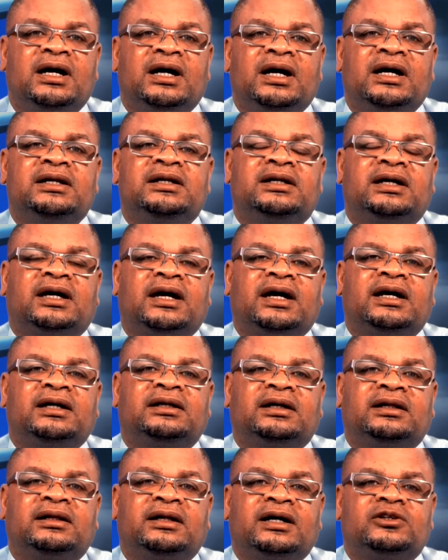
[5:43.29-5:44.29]

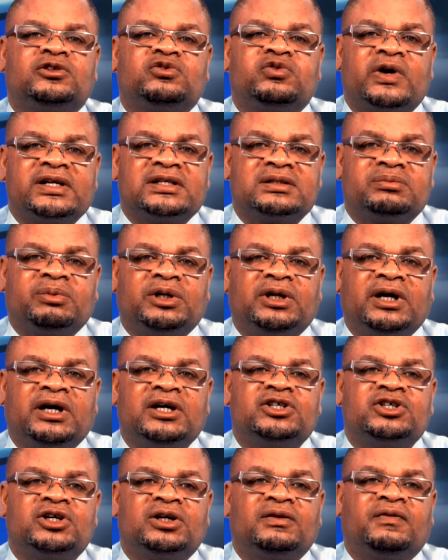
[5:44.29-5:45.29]
indicated that
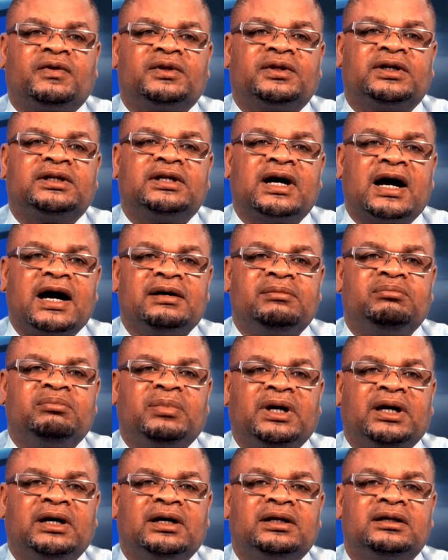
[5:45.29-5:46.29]
transportation for the time
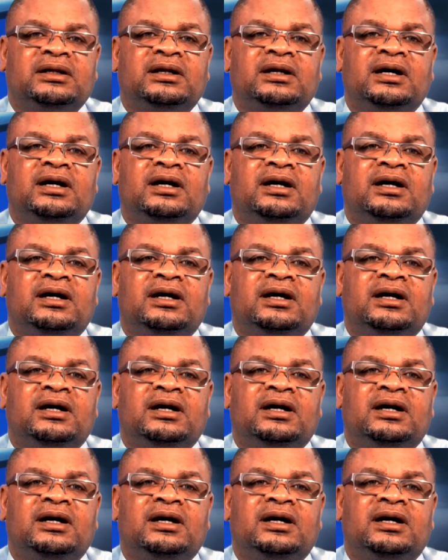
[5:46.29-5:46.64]
being